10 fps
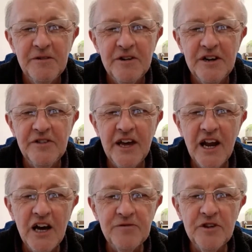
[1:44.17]
And then
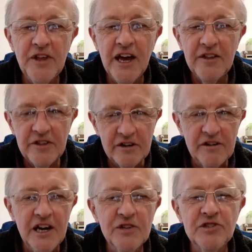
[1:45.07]
after that, the
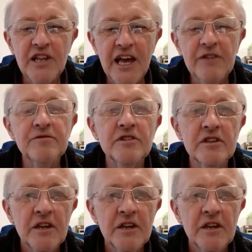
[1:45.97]
crowds left.